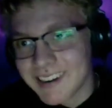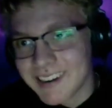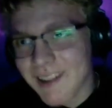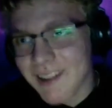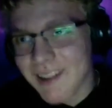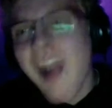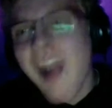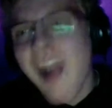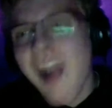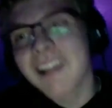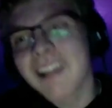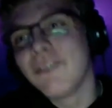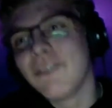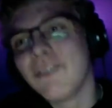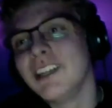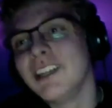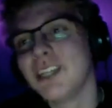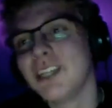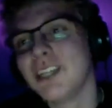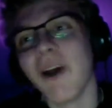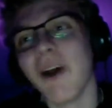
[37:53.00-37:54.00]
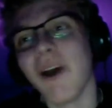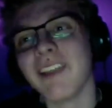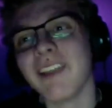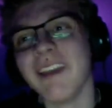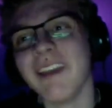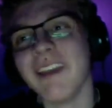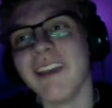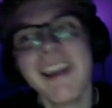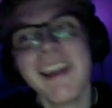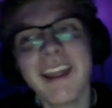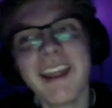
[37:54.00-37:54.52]
if, he joined it,
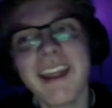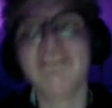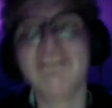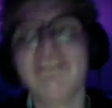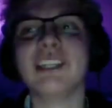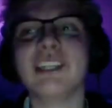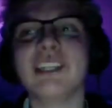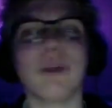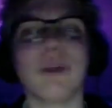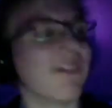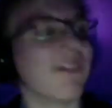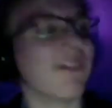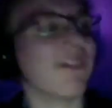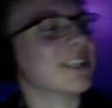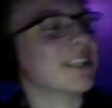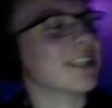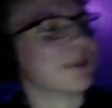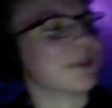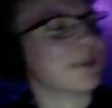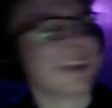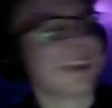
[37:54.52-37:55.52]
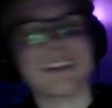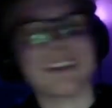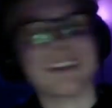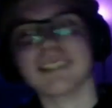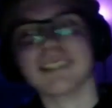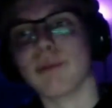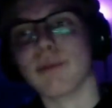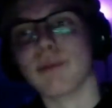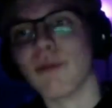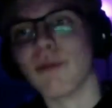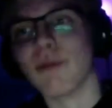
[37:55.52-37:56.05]
if he joined this with that as his
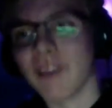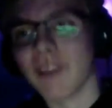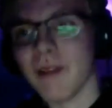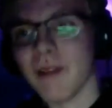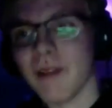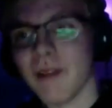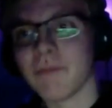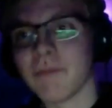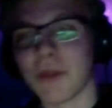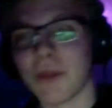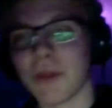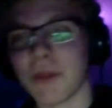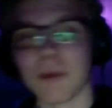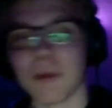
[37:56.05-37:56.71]
profile, that would have been